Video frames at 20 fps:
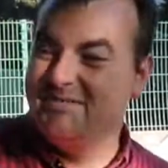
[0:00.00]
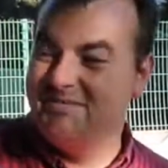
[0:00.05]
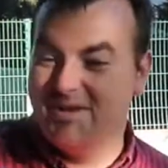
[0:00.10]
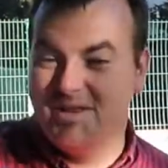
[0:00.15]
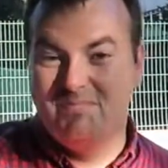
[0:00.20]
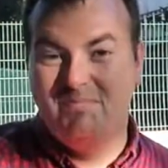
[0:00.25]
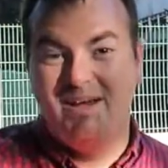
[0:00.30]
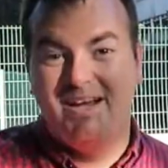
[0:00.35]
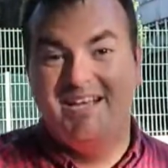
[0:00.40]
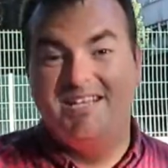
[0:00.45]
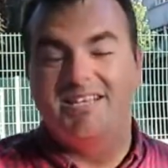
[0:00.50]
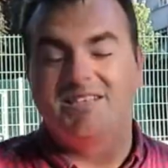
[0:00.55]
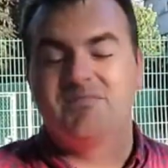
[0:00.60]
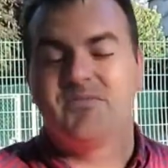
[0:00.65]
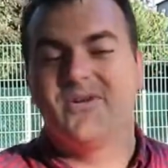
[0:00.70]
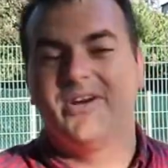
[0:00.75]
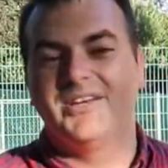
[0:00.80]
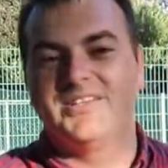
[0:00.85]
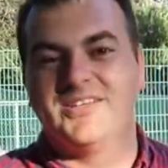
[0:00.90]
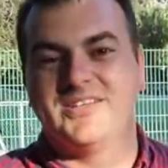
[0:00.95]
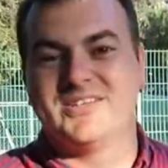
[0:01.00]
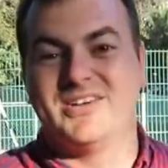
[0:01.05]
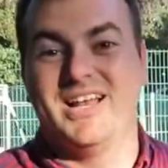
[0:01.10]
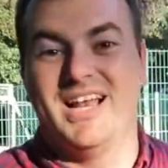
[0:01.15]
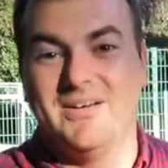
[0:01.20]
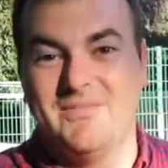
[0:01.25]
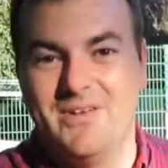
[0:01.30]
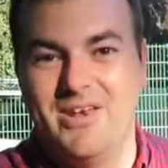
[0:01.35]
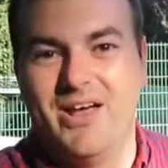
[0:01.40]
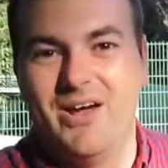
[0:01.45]
is one of the biggest inspirations
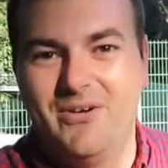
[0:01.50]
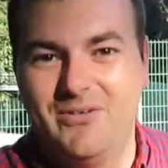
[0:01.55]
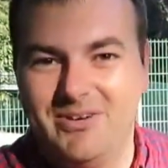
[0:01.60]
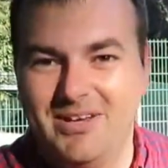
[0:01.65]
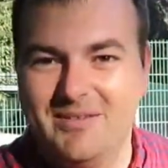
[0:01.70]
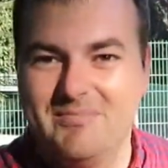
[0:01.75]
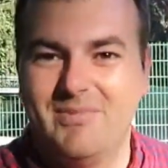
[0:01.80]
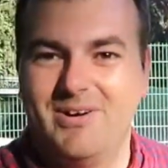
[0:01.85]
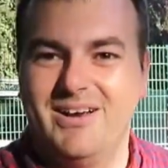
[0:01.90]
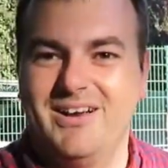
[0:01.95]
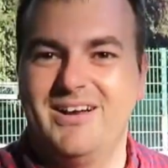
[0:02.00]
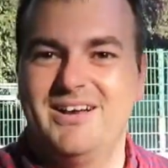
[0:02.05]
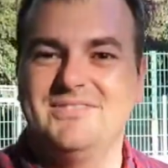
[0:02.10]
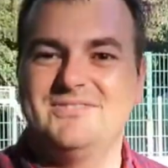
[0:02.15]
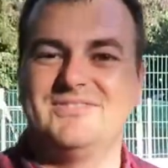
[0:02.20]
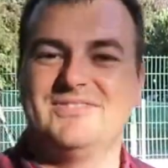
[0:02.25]
I'll ever know in my life.